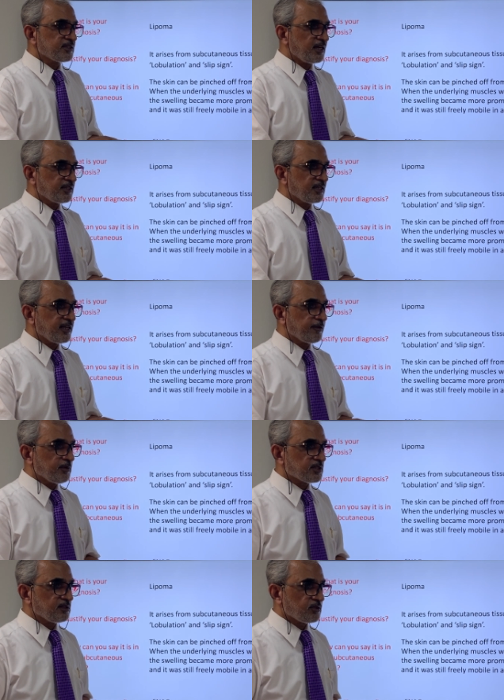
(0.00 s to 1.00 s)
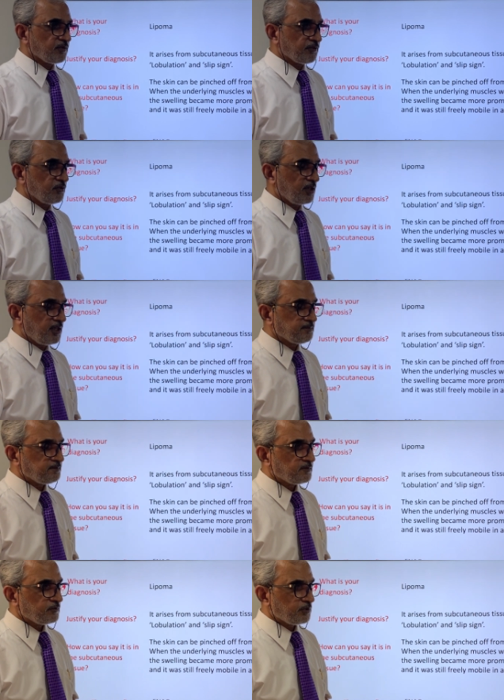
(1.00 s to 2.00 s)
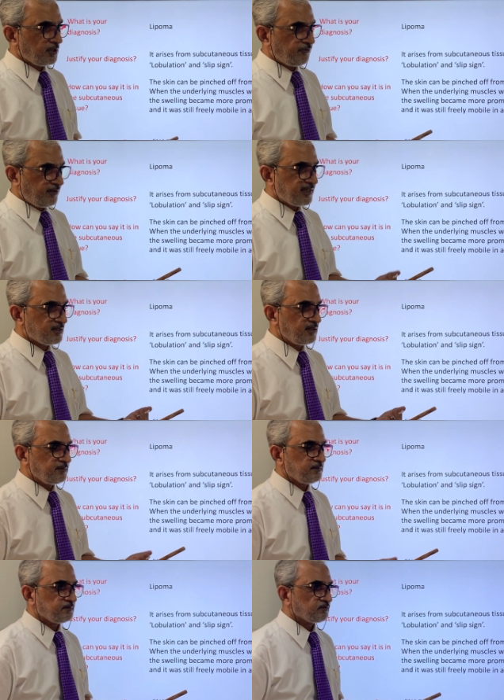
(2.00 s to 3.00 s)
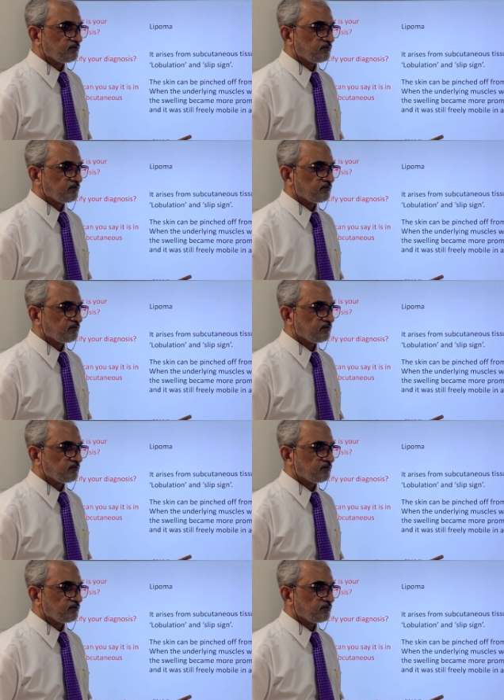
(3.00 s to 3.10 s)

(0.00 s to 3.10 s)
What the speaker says: the underlying muscles of the forearm, which I flexed them,